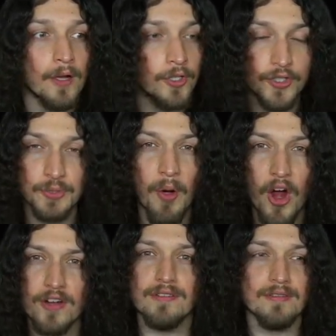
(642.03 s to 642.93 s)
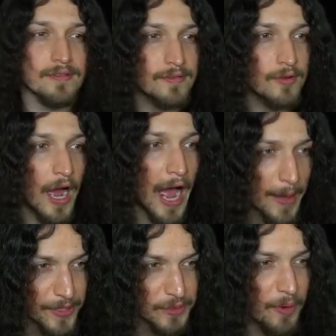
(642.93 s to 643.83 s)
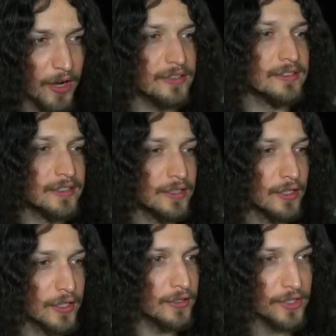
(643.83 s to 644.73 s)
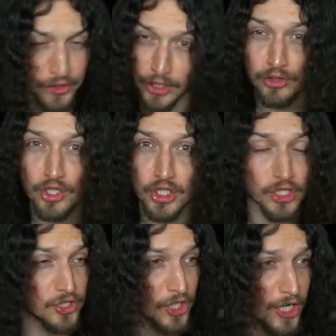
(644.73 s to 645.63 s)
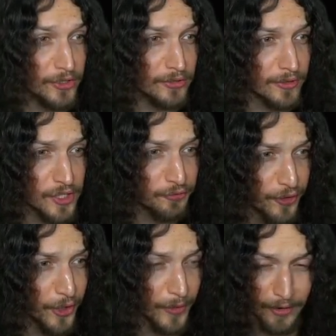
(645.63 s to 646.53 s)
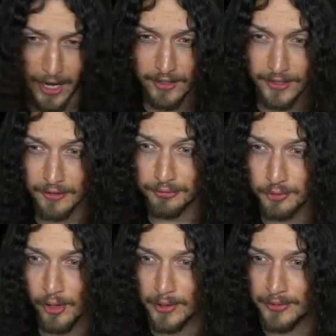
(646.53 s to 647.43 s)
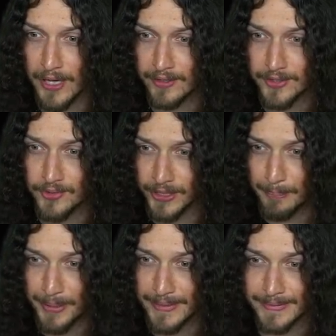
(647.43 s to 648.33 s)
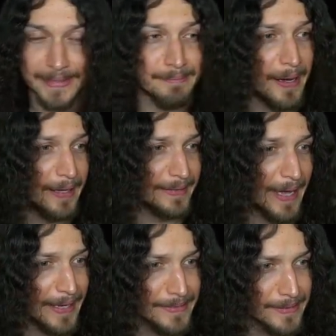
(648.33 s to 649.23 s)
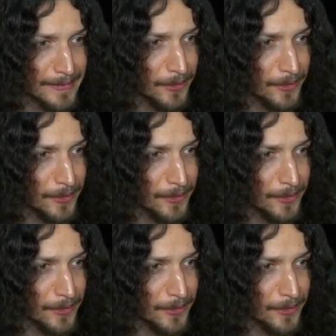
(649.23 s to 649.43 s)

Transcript: You're smart. I'm smart. Let's get this shit done. Let's figure out how to get Floyd without us using a PC mod, guys. Let's